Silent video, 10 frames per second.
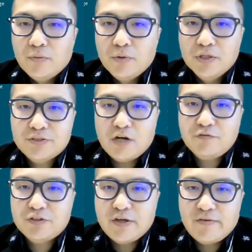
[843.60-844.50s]
With
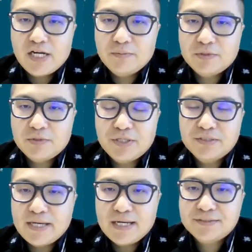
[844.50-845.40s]
self-developed
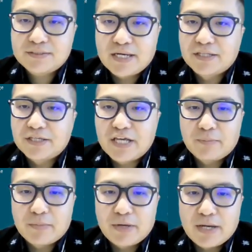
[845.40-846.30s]
PCS and
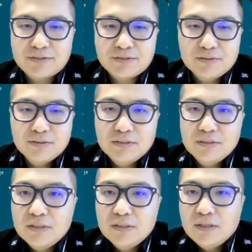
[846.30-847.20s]
EMS,
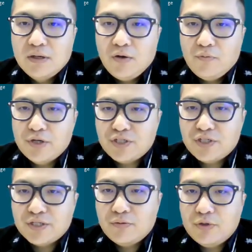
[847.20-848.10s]

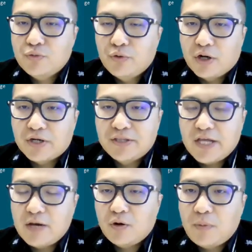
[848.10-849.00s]
which will
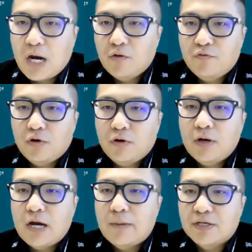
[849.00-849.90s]
enable
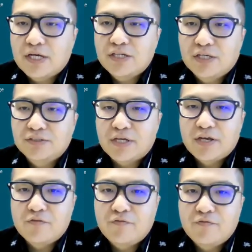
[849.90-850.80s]
powerful applications
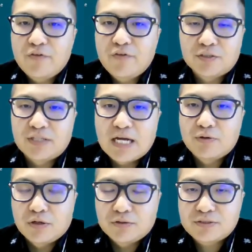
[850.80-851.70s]
in various
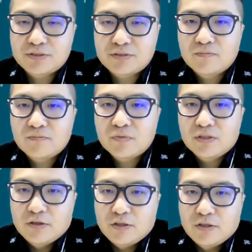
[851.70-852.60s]
scenarios.
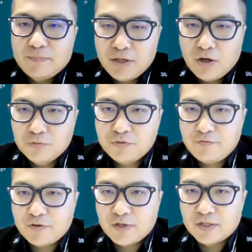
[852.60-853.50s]
Depending on
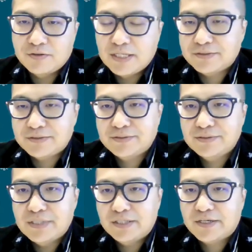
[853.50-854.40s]
different needs,
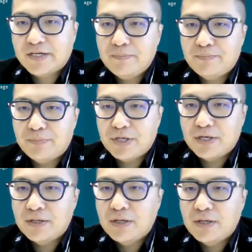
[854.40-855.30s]
it can
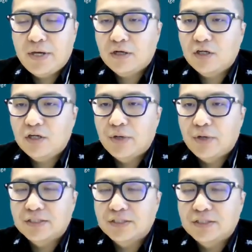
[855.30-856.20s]
be paired with
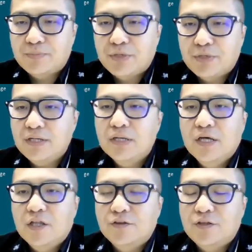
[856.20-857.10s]
PV,
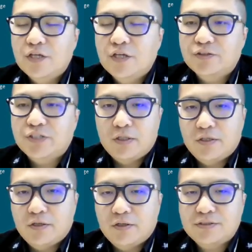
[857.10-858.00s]
diesel
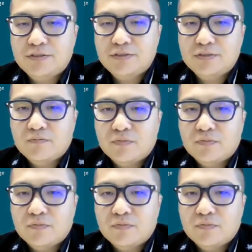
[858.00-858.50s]
generators,